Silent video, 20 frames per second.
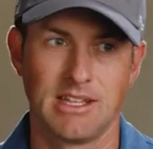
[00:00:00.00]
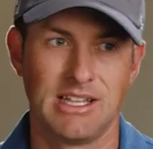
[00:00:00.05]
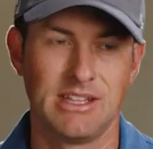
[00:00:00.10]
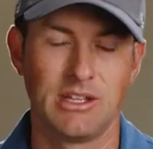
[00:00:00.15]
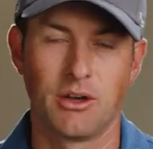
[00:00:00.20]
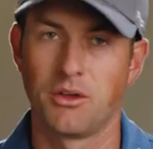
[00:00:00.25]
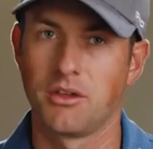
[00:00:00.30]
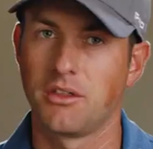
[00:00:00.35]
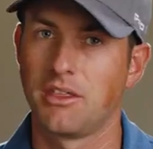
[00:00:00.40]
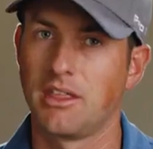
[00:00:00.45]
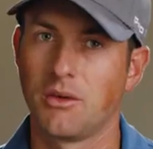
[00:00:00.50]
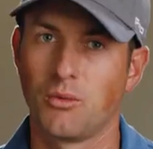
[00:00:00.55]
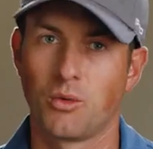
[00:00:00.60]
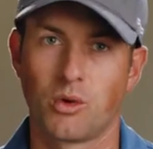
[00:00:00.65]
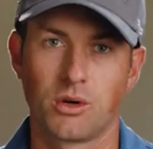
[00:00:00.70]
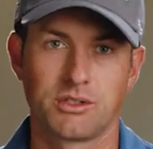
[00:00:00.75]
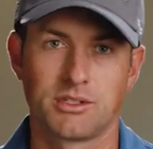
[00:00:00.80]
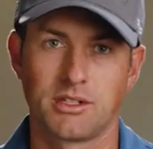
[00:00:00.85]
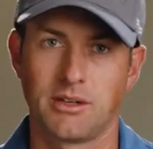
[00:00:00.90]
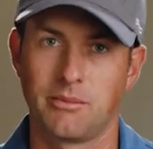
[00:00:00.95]
And the only thing
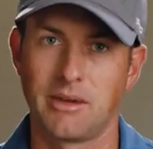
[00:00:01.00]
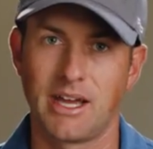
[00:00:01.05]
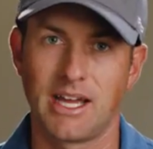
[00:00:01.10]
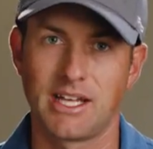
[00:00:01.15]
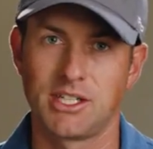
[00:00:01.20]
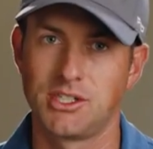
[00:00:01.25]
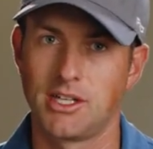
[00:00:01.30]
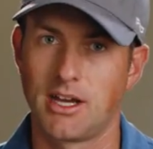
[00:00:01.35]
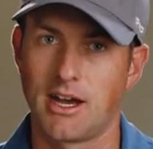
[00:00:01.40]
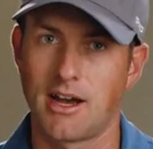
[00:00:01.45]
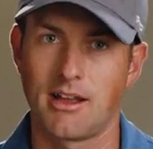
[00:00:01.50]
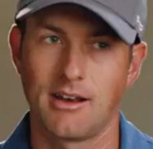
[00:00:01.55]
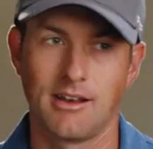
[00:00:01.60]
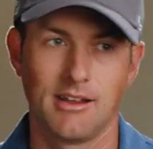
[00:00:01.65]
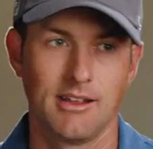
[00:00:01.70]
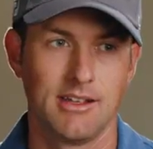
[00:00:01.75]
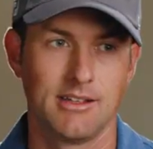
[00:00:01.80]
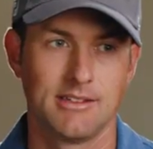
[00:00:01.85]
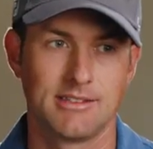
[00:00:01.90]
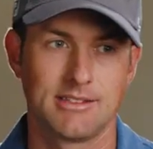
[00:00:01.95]
worse than a bad
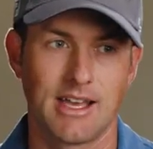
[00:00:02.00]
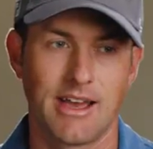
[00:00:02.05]
shot is